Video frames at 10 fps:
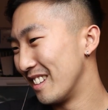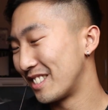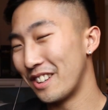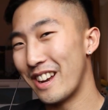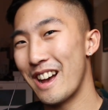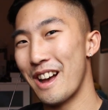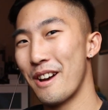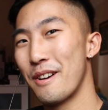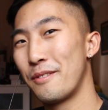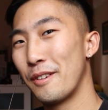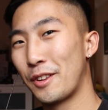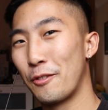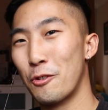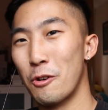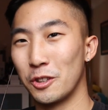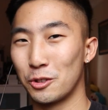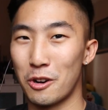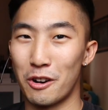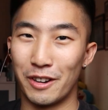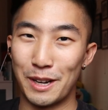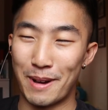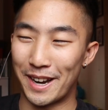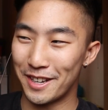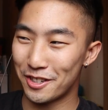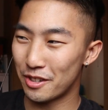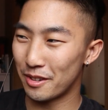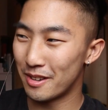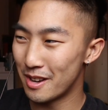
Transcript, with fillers: So yeah, 54 is all I really managed.